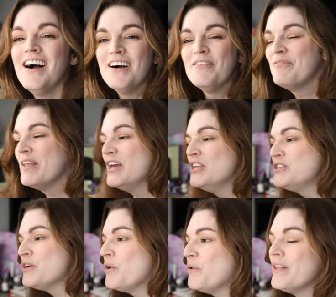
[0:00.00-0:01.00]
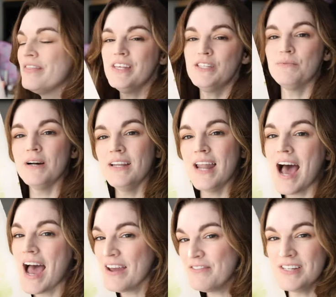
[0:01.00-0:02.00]
um, so this one,
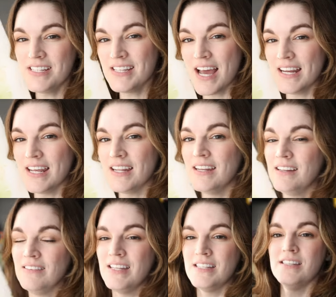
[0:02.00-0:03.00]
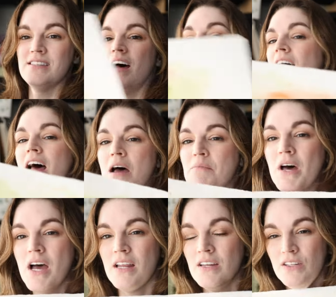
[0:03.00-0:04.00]
I've decided, this is not, I'm
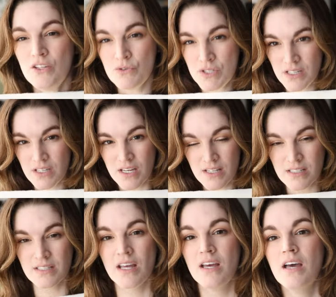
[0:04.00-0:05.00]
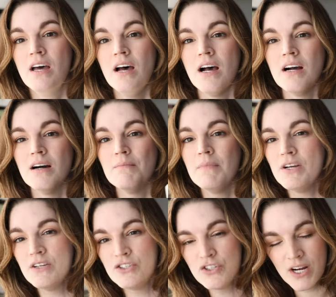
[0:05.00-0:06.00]
not using this. Um,
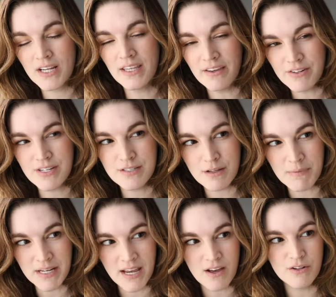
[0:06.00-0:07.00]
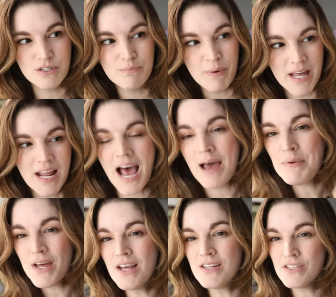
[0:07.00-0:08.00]
sure, I could give it to somebody else, but I'm
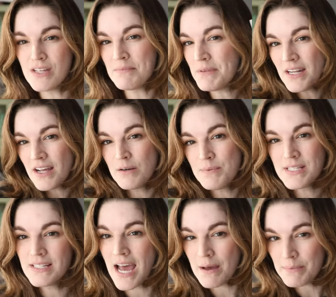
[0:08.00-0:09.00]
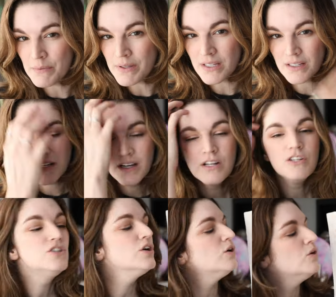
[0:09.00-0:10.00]
not, I'm not 100% happy with it.
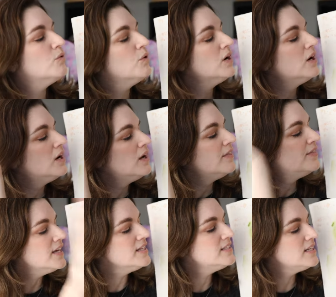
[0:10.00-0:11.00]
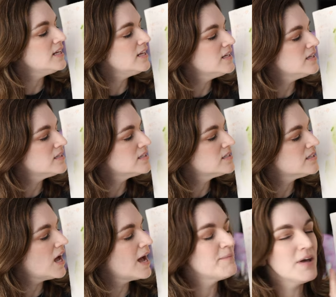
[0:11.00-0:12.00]
So this is,
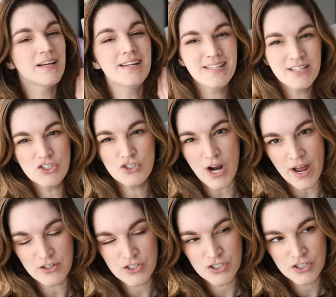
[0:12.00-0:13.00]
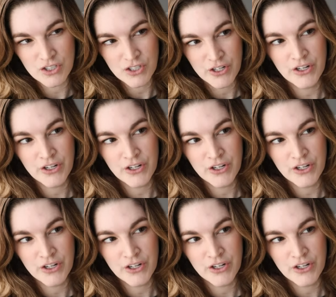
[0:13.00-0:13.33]
I'm not gonna say it's trash